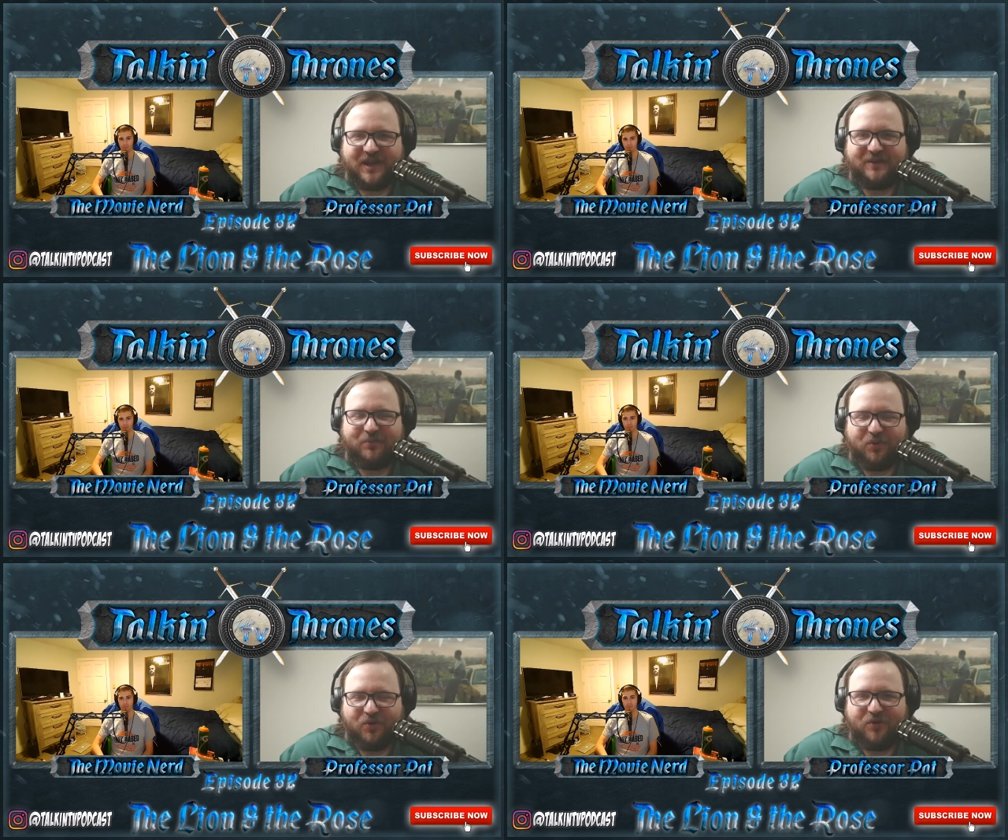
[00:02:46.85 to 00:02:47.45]
and
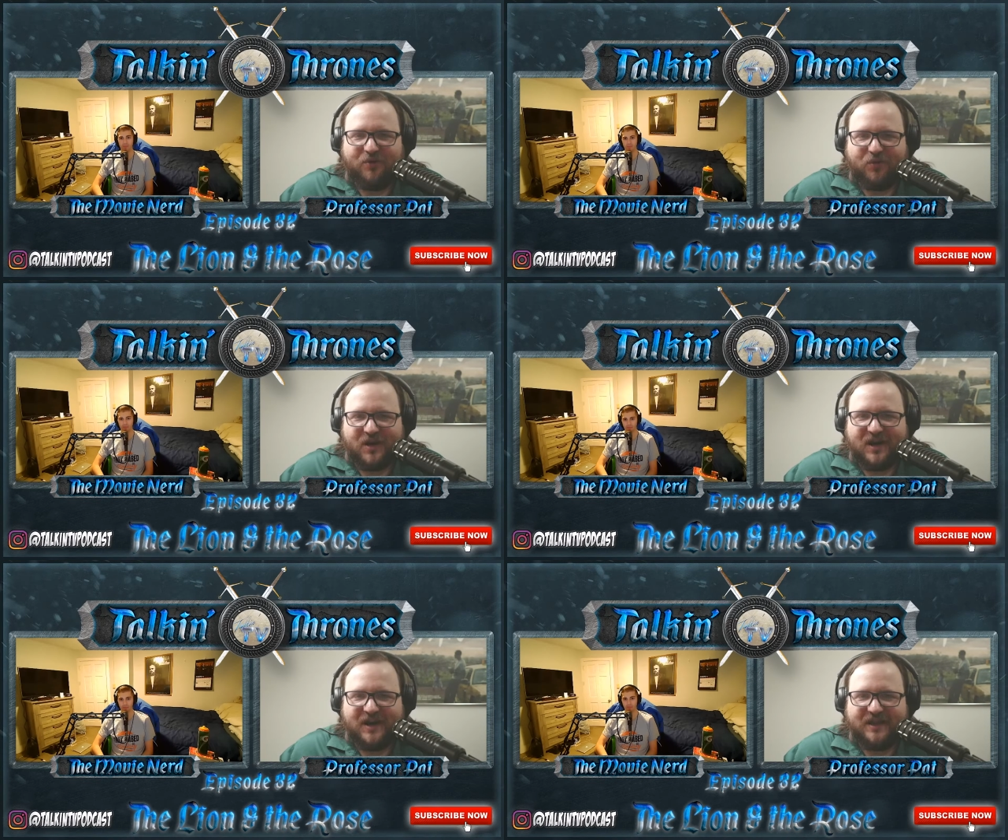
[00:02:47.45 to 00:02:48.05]
pour
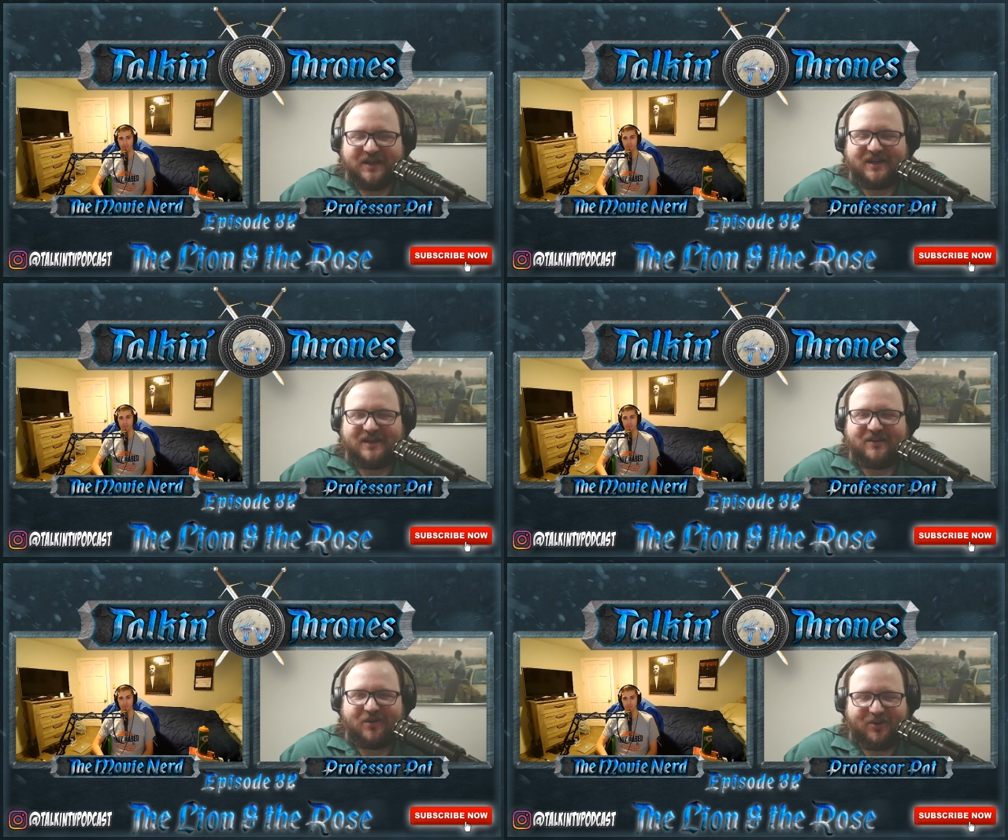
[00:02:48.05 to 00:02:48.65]
wine
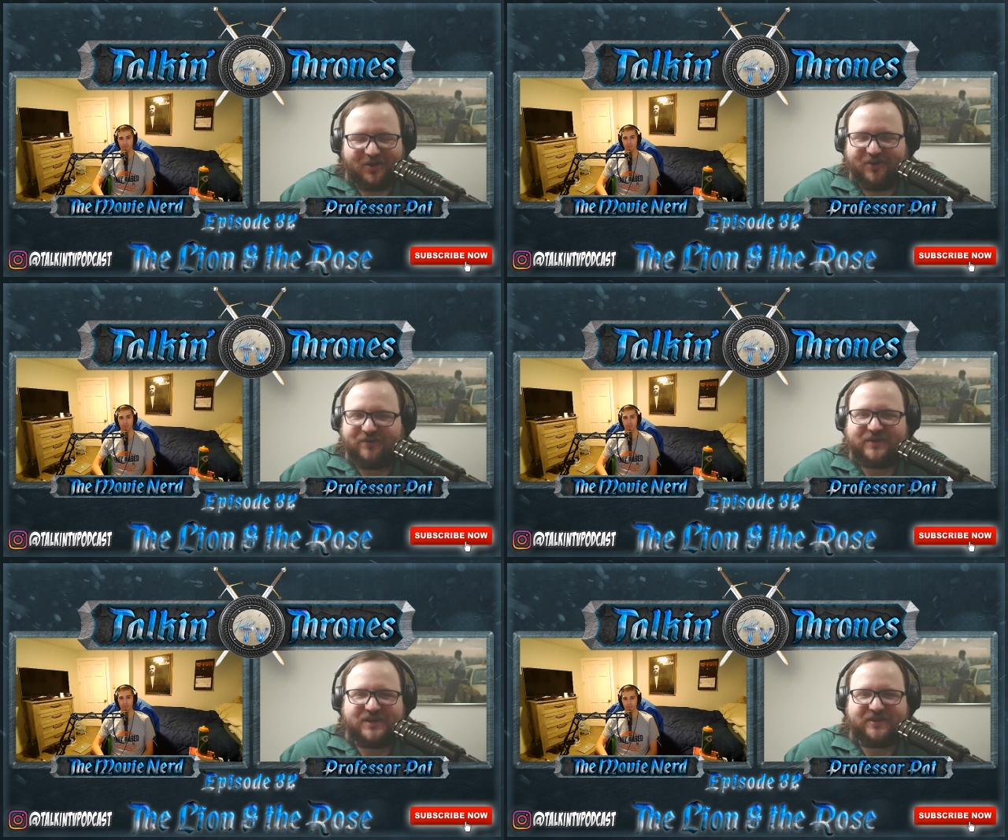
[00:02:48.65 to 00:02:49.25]
all
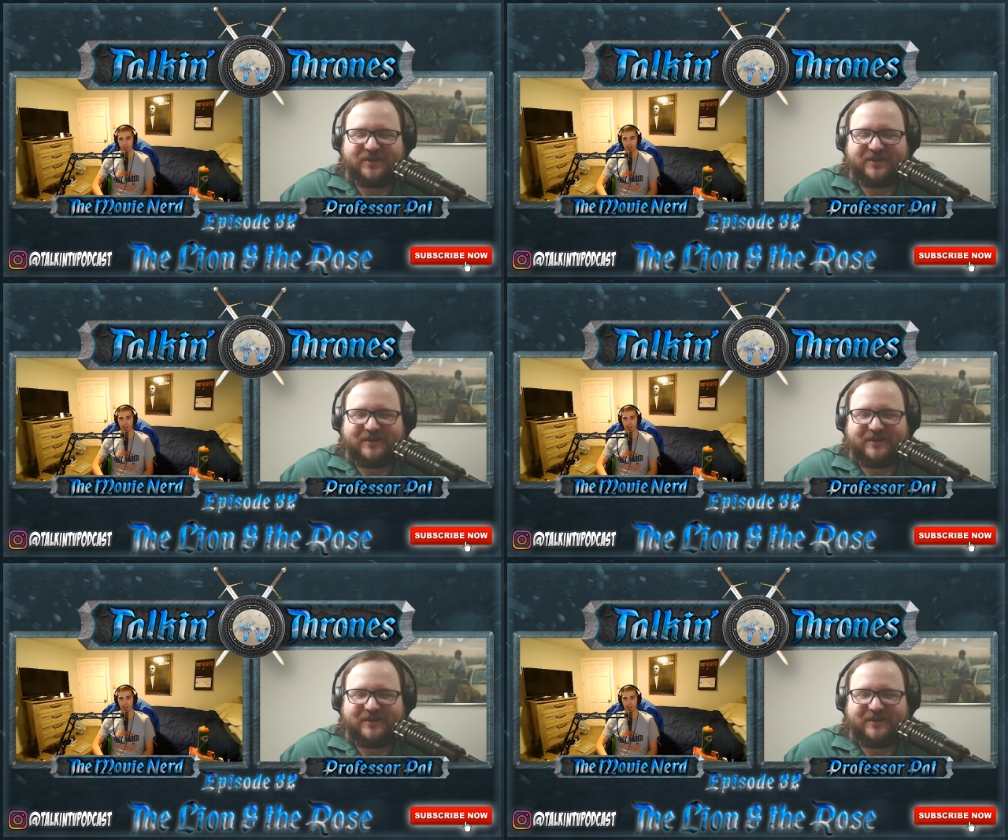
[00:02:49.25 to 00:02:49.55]
over Tyrion.